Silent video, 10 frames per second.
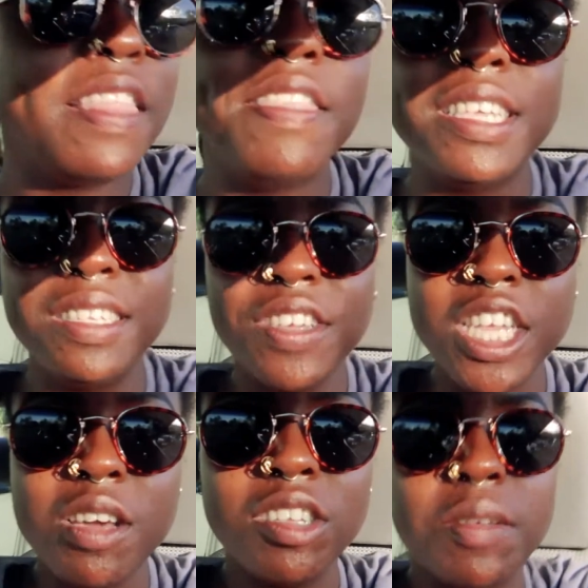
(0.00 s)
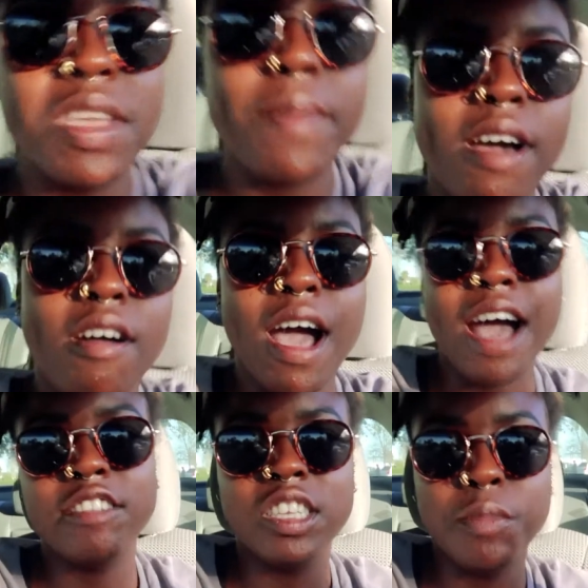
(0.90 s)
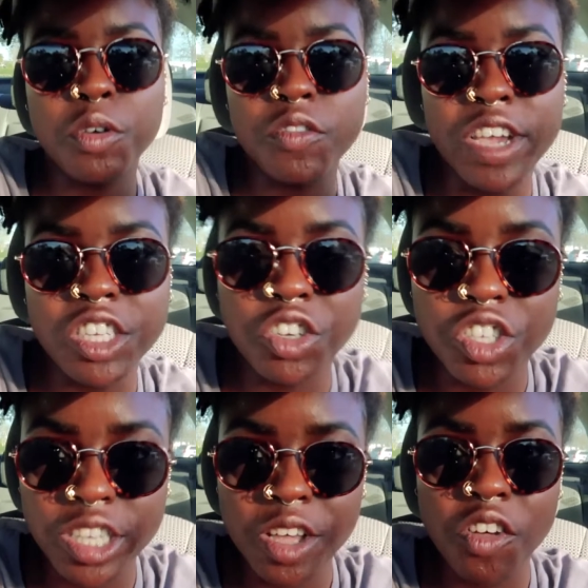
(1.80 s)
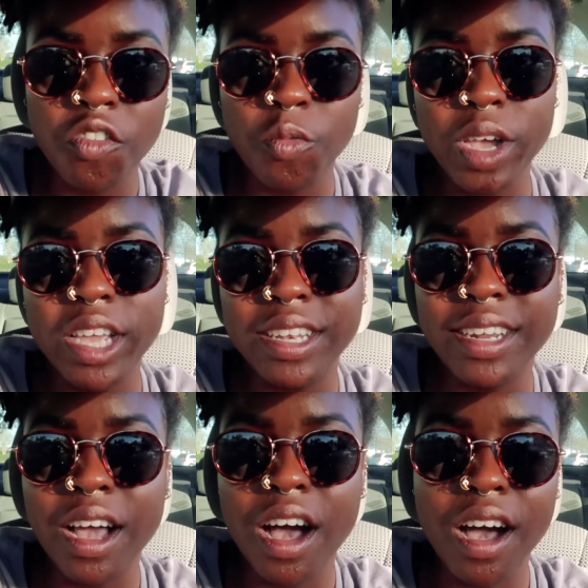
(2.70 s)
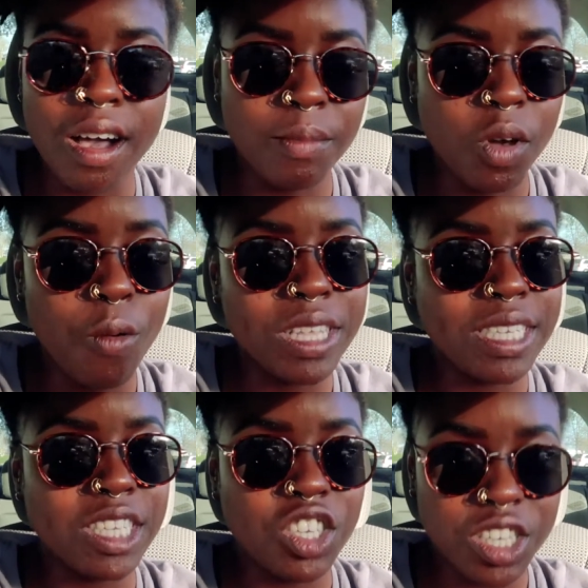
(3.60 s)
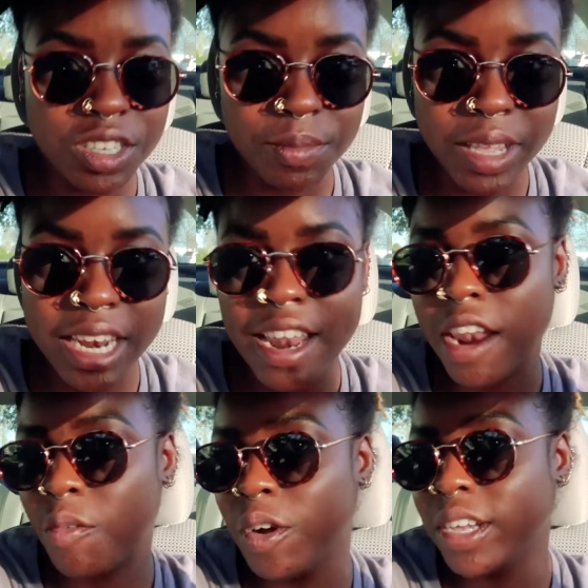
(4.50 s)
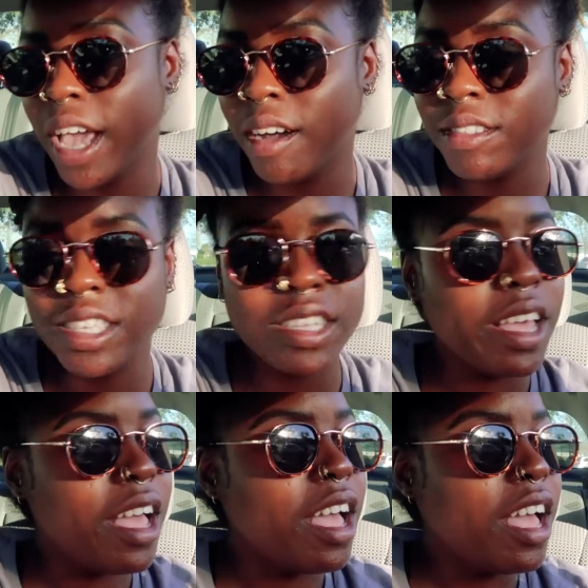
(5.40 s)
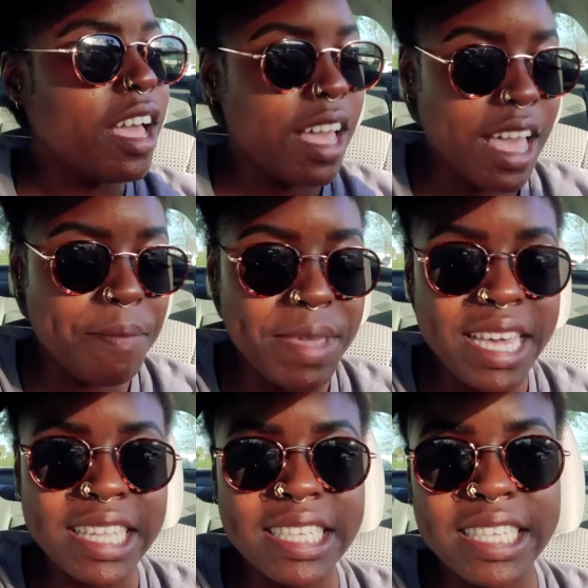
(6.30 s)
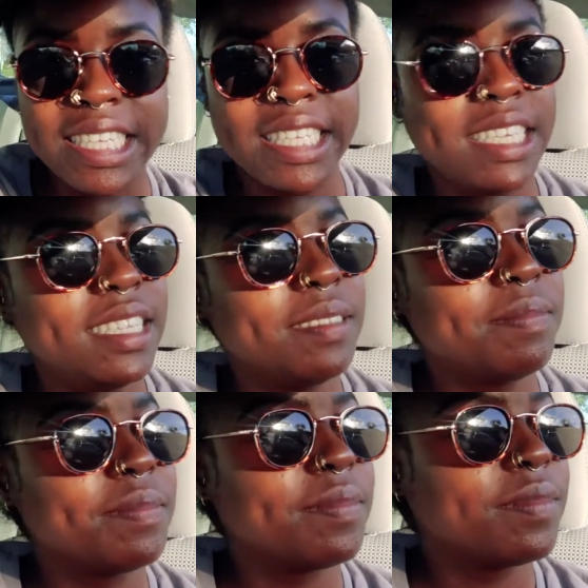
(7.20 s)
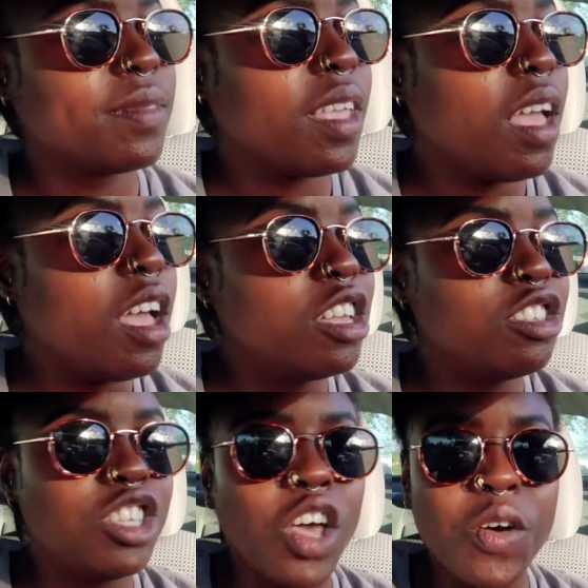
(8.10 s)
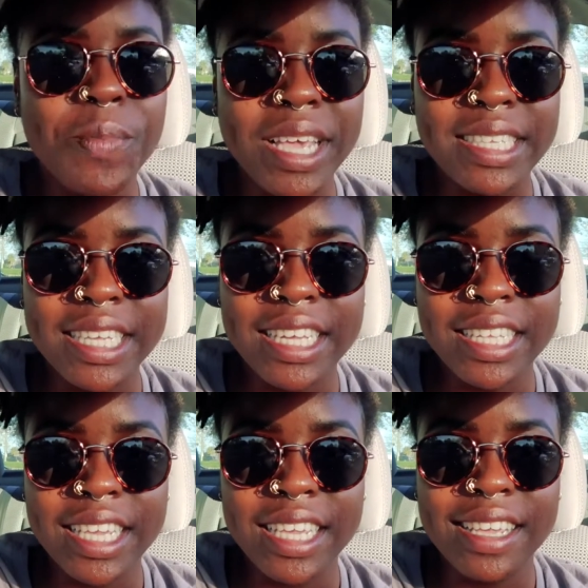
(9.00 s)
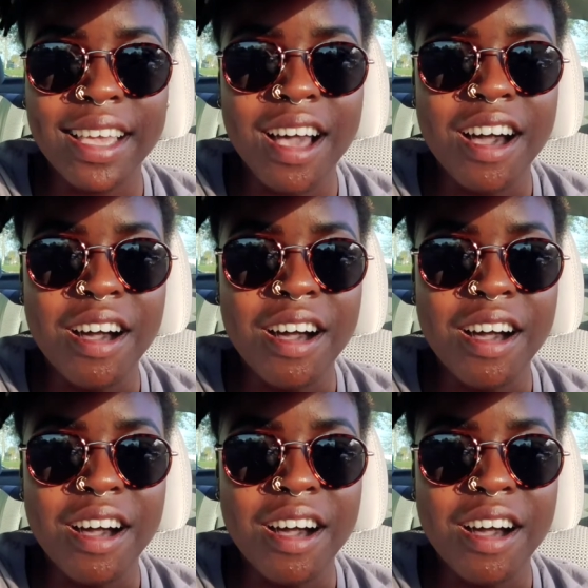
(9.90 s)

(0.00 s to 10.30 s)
this video is gonna be about how to motivate yourself when going to the gym, in and out of workouts, and being consistent. So basically,